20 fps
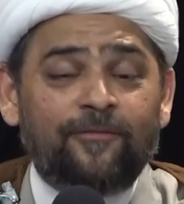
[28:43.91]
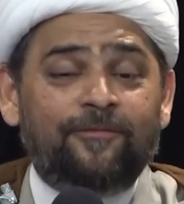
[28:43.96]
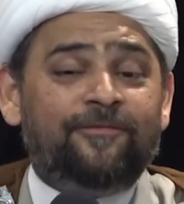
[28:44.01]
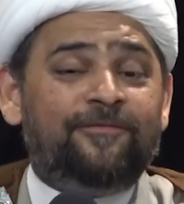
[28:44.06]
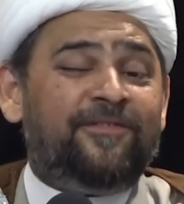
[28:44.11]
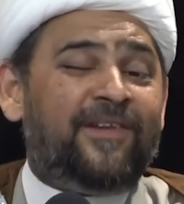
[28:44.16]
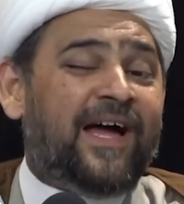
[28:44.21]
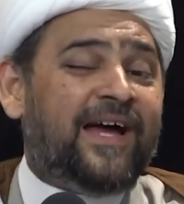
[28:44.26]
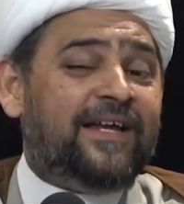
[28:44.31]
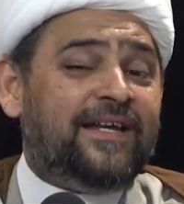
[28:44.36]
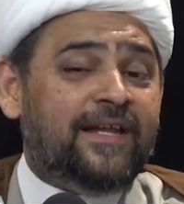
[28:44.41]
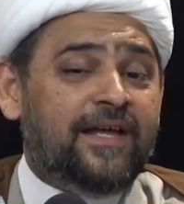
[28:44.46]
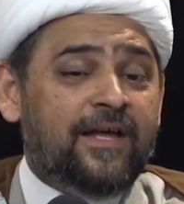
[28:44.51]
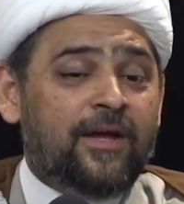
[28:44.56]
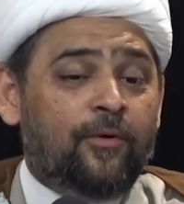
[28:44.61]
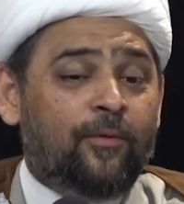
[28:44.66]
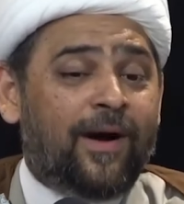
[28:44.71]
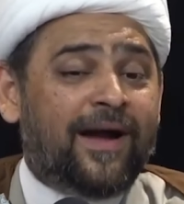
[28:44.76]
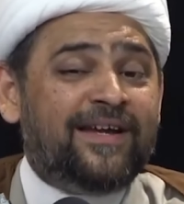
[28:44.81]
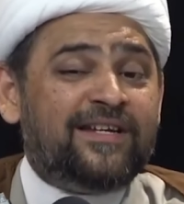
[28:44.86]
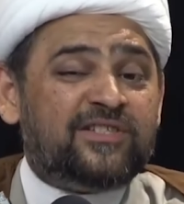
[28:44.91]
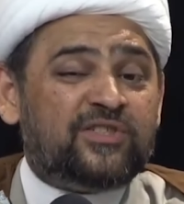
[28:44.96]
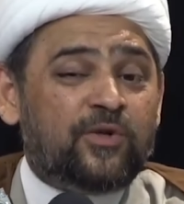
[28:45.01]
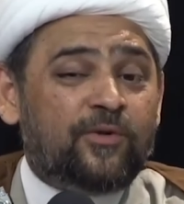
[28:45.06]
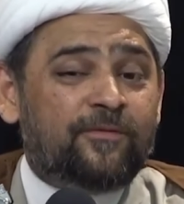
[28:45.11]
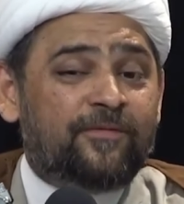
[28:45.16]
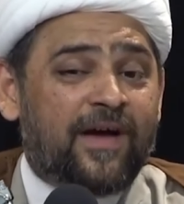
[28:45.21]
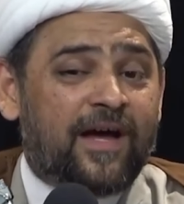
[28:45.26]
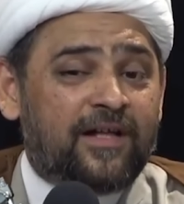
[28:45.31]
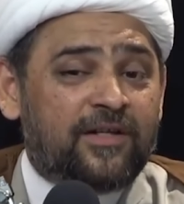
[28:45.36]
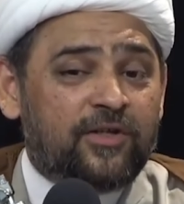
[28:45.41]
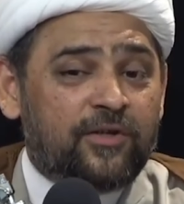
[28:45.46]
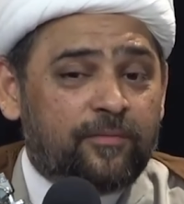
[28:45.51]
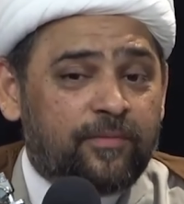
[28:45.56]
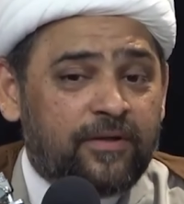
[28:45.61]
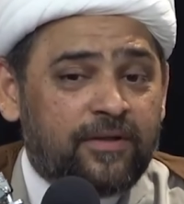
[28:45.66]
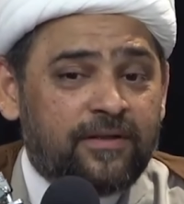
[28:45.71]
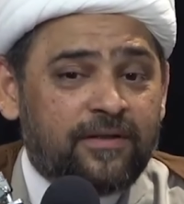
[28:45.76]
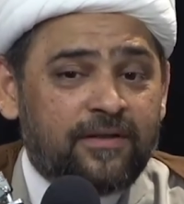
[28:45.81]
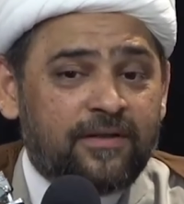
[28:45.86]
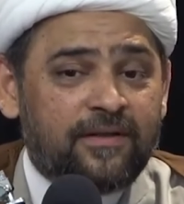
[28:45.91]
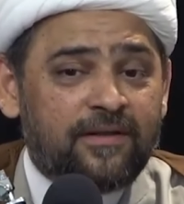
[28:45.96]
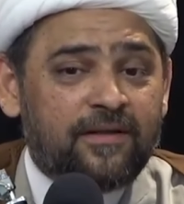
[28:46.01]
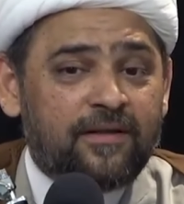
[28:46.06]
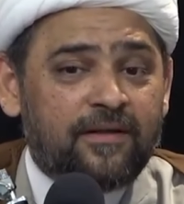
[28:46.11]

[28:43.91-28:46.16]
Flight, why it's so valuable?